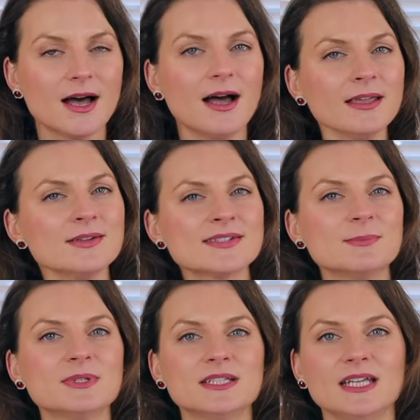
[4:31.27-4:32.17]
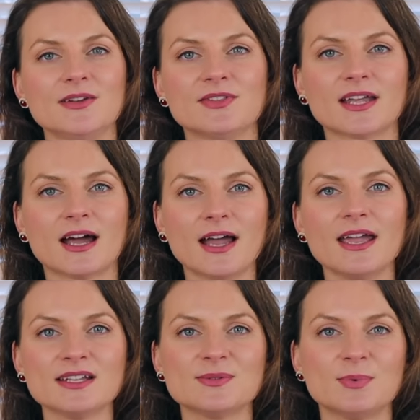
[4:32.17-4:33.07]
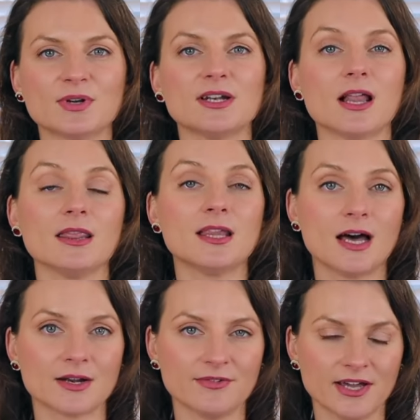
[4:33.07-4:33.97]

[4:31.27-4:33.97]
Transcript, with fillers: I used to believe that I had to put in a lot of